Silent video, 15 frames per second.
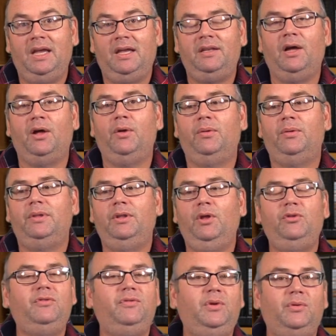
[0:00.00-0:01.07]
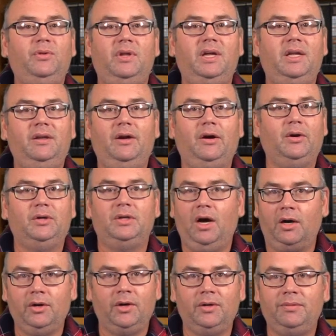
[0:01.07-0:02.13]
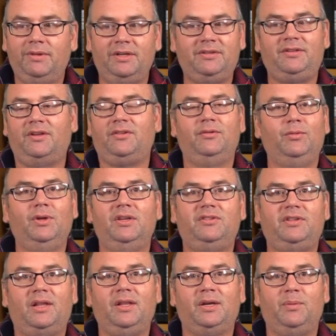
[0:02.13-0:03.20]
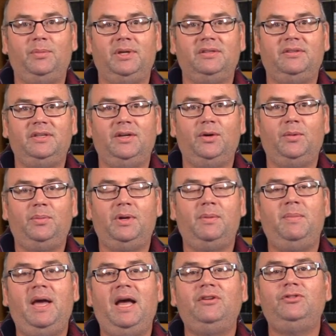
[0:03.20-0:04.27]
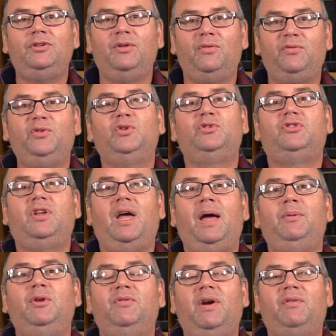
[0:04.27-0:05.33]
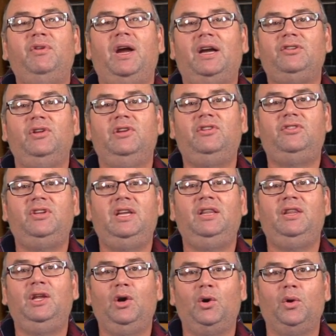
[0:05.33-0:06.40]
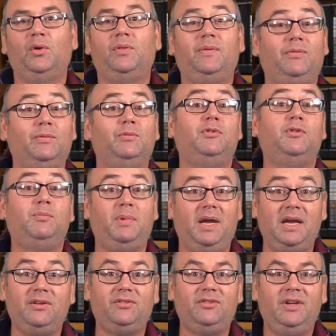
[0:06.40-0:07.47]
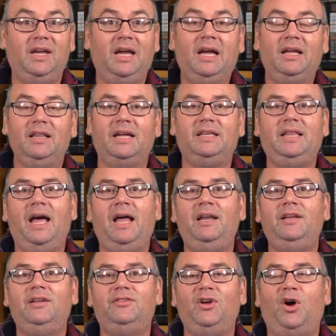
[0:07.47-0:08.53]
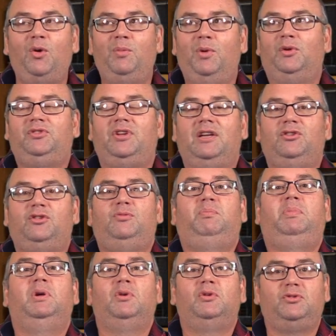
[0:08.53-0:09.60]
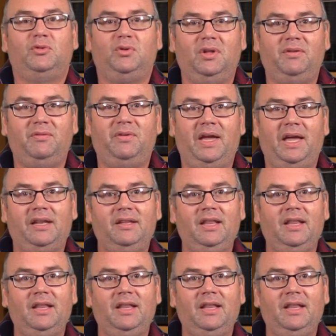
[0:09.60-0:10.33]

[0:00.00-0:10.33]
Now, those of you that are younger, this doesn't really sound like a big deal, but imagine the first time you've ever actually seen the Earth from space. Like, that is almost a spiritual event.